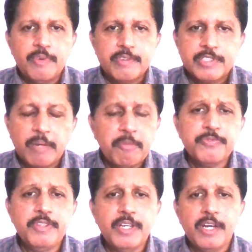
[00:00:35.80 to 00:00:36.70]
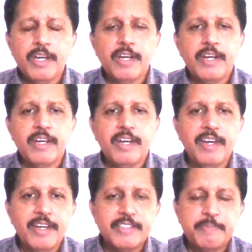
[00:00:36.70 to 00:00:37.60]
some of
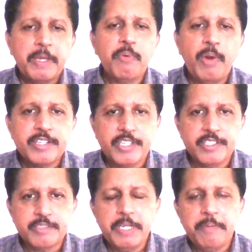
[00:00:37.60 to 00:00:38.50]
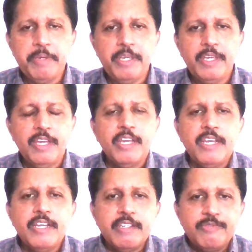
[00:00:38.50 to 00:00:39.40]
the speculations may be
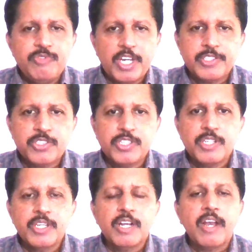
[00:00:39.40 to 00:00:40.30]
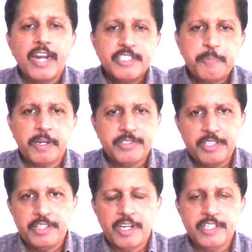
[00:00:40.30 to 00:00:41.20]
just conspiracy
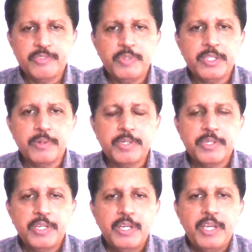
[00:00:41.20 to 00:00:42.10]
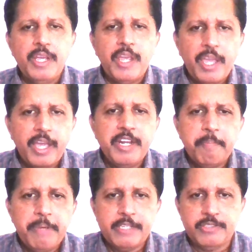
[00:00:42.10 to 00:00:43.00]
theories without any
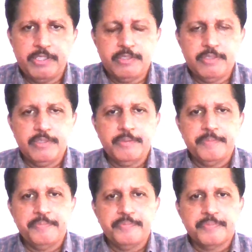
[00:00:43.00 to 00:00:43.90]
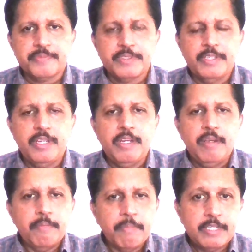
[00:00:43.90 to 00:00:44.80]
basis.
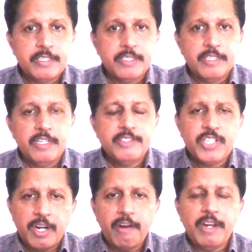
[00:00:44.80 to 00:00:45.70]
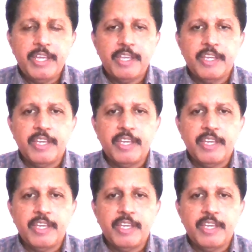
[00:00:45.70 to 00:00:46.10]
But generally,